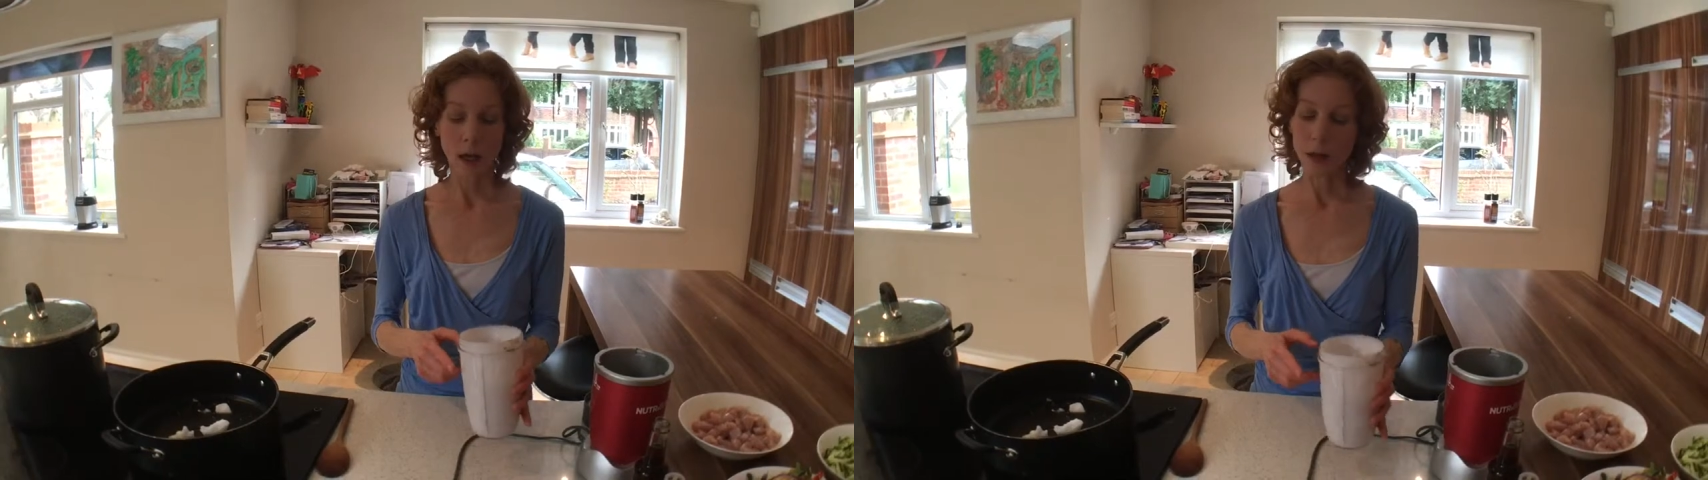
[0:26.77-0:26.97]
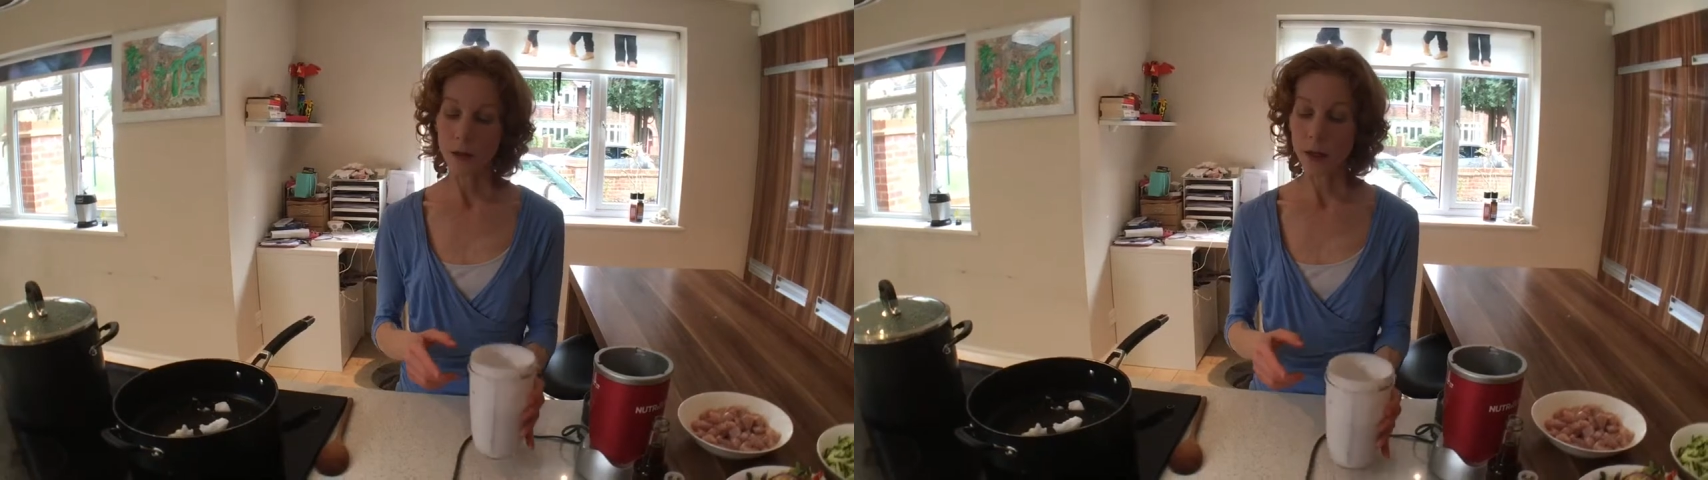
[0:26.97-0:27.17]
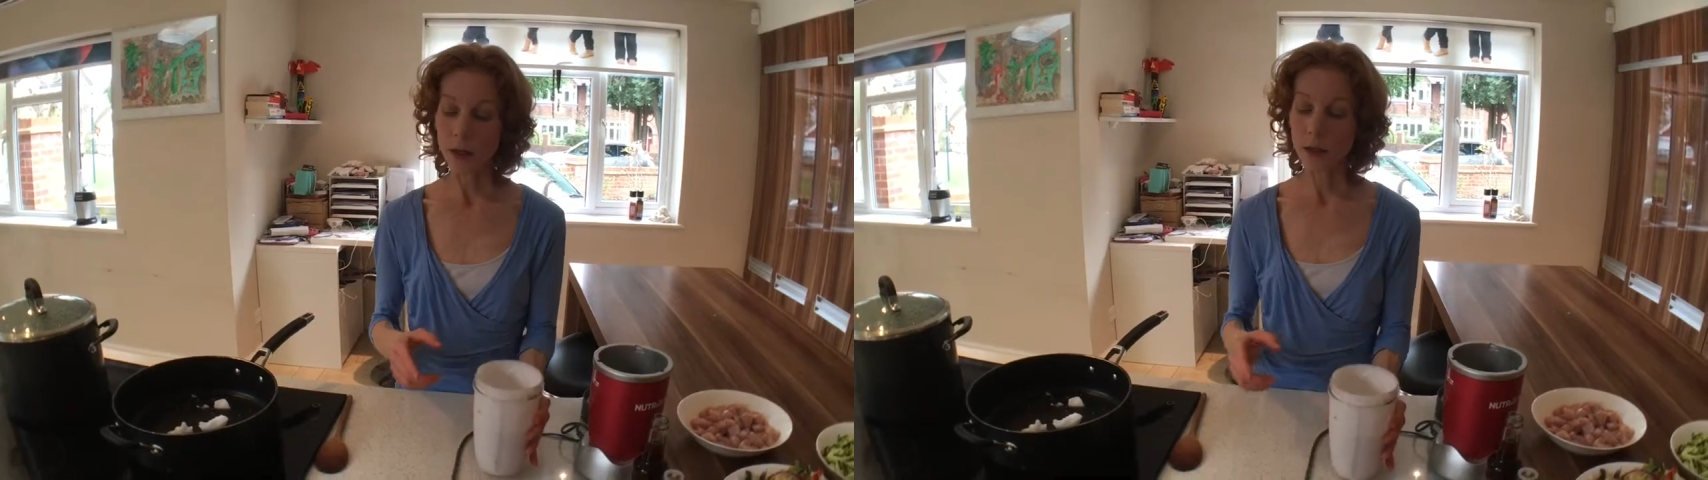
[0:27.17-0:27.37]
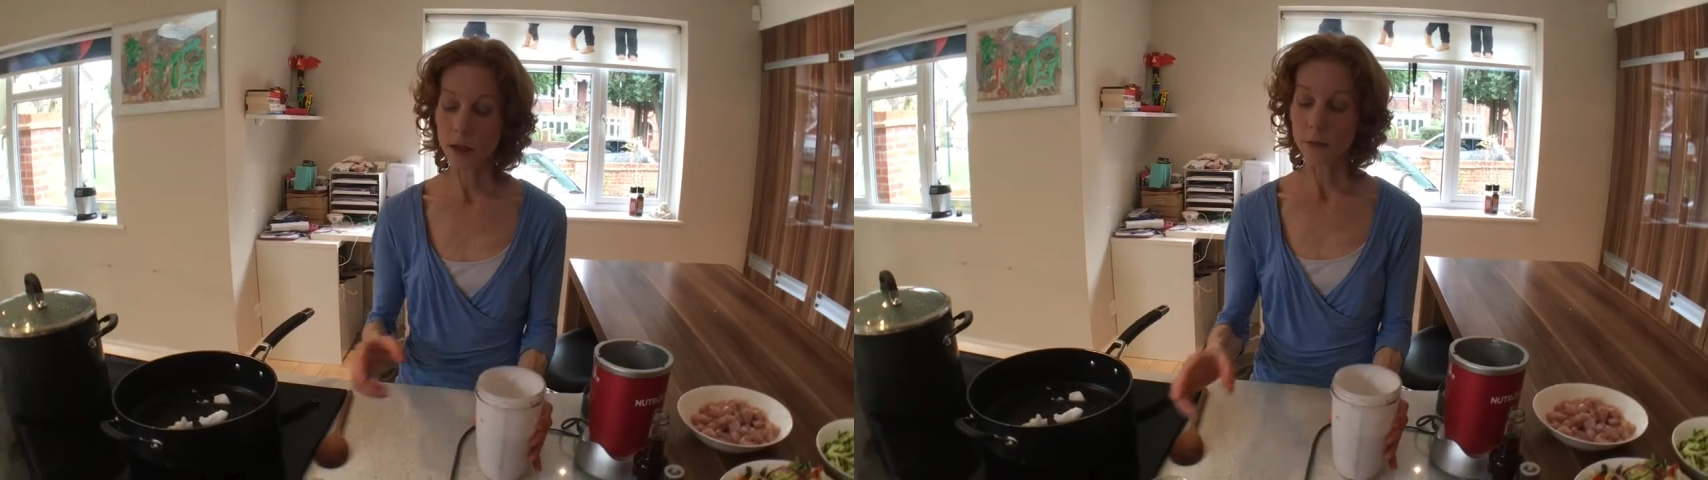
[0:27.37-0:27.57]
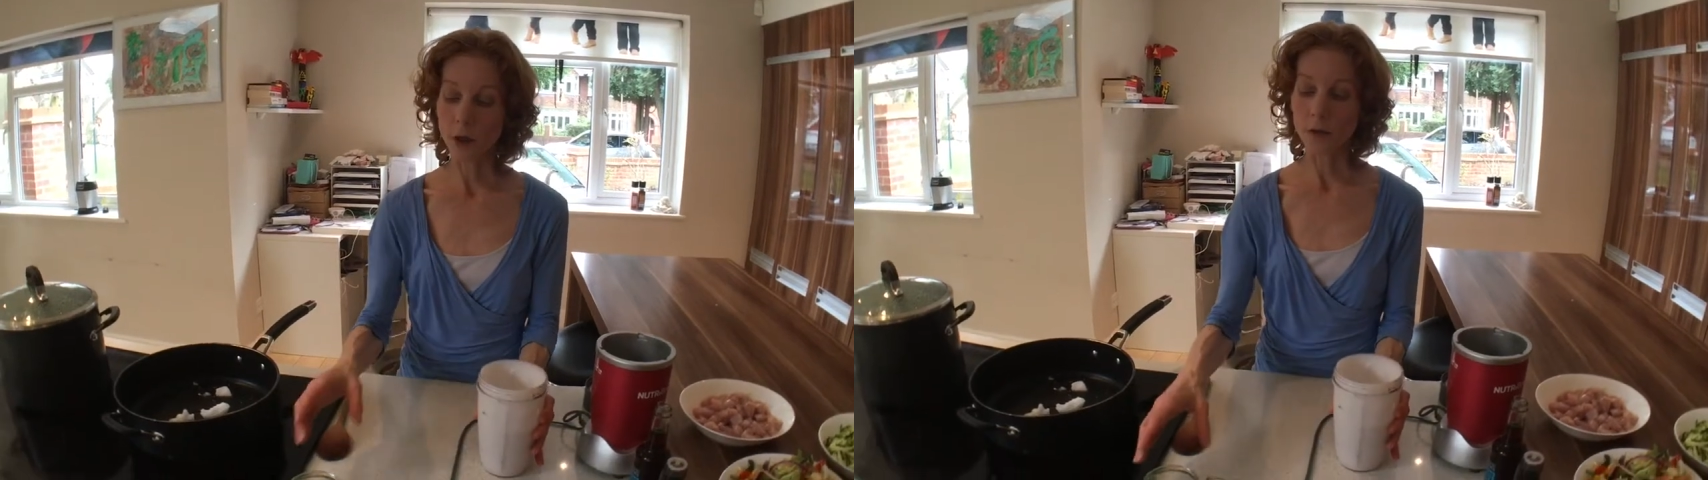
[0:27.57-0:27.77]
and then
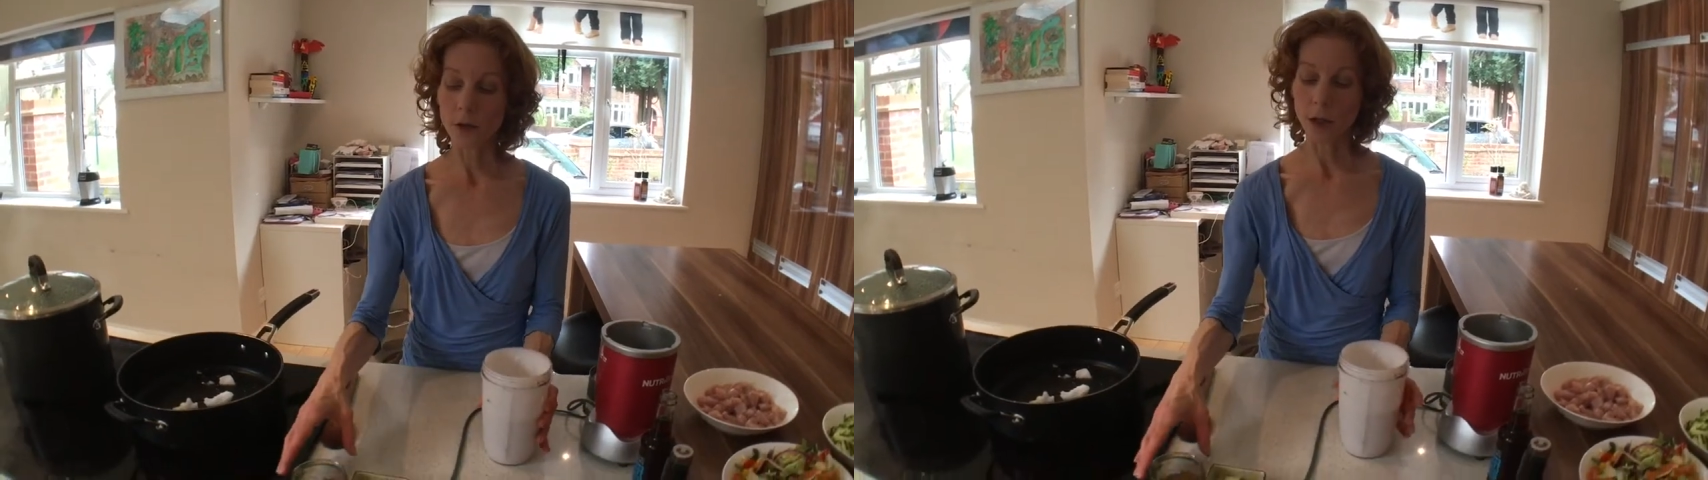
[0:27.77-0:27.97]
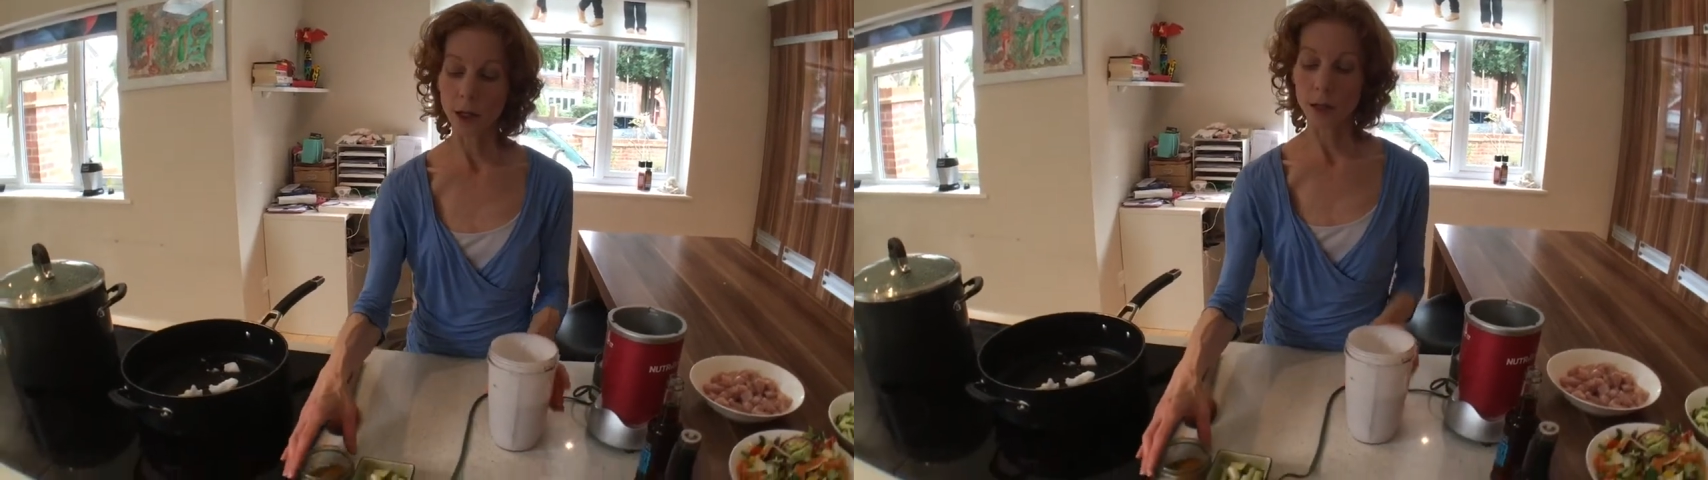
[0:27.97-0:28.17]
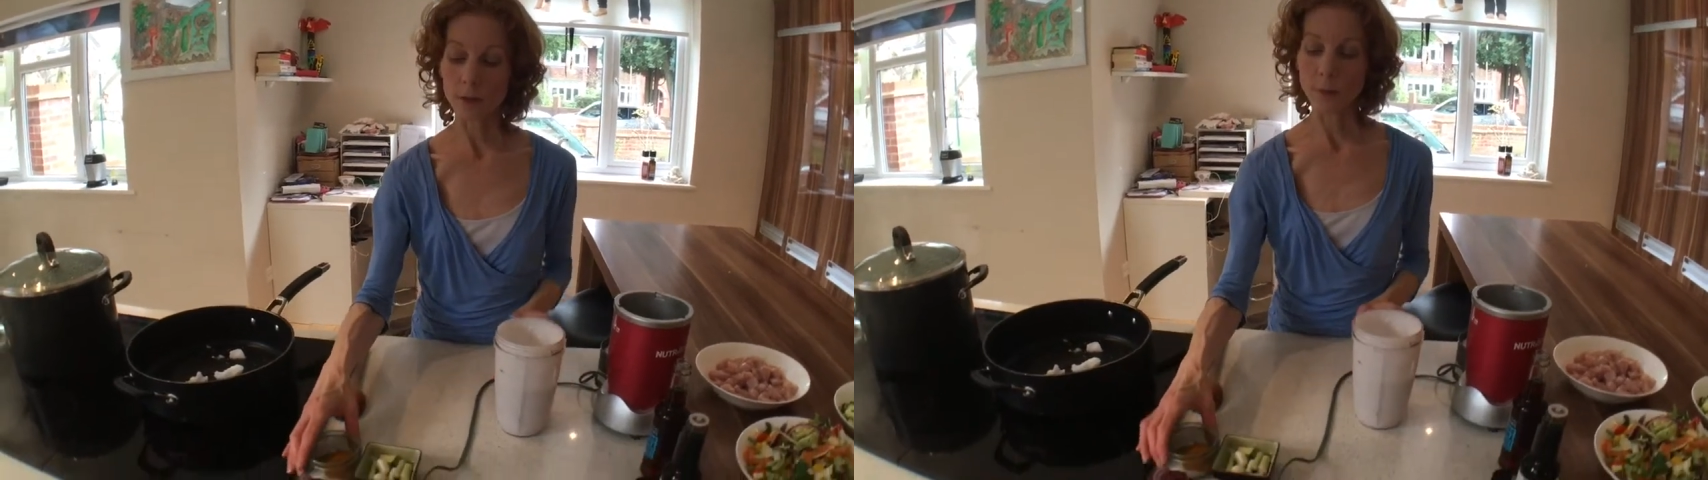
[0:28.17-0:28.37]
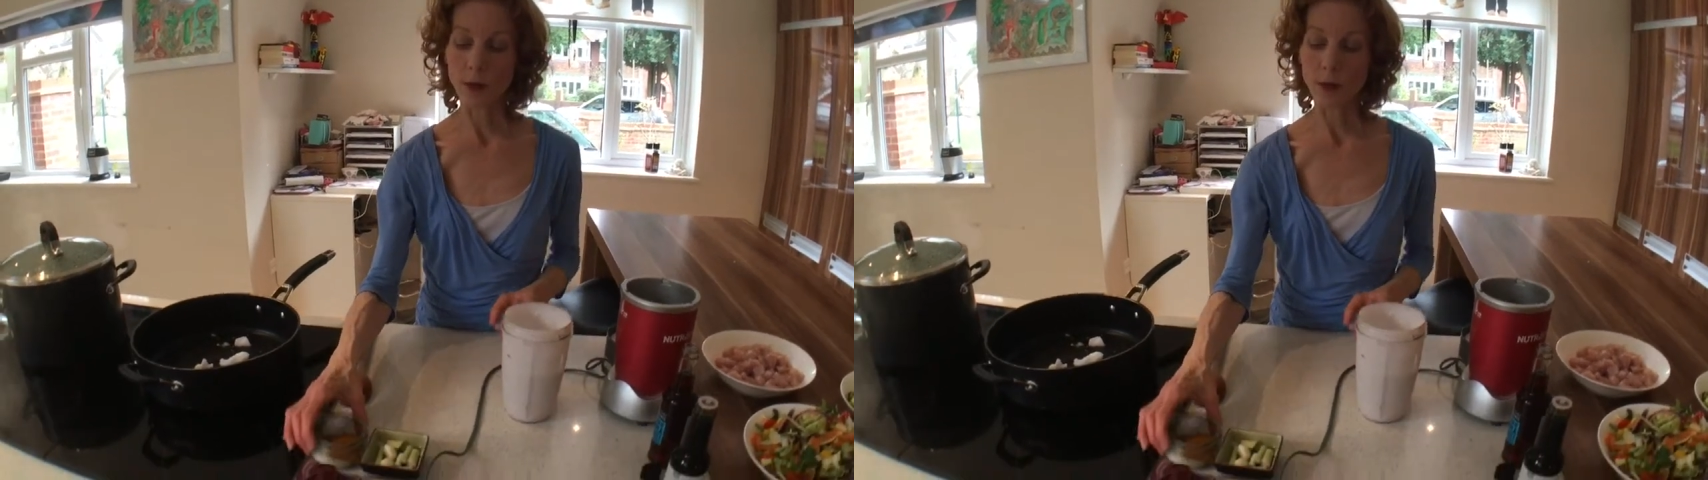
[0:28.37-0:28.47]
I'm going to add